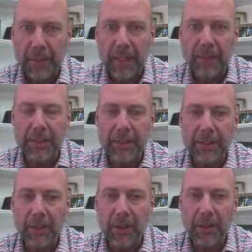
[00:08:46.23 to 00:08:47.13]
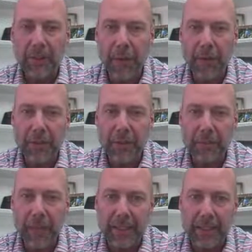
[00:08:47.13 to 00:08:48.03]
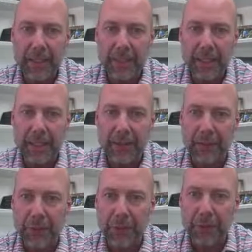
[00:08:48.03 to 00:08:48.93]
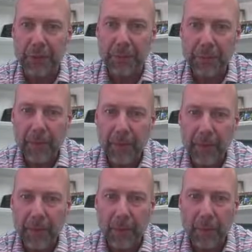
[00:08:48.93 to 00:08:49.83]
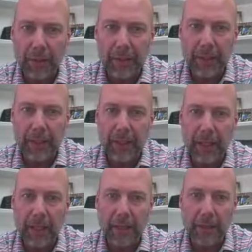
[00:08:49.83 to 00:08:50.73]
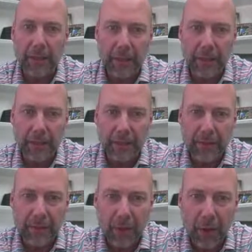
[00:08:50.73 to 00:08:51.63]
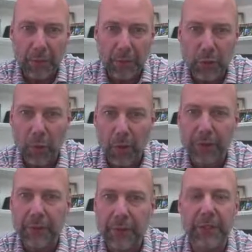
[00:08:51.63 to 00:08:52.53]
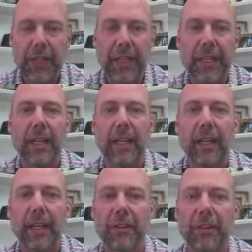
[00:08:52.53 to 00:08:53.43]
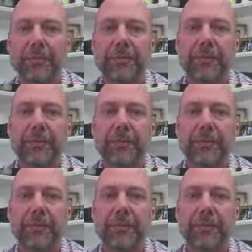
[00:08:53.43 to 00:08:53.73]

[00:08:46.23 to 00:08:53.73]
And this is all information that my team's going to get for you. So I want to look at homes 20, 15, and 11.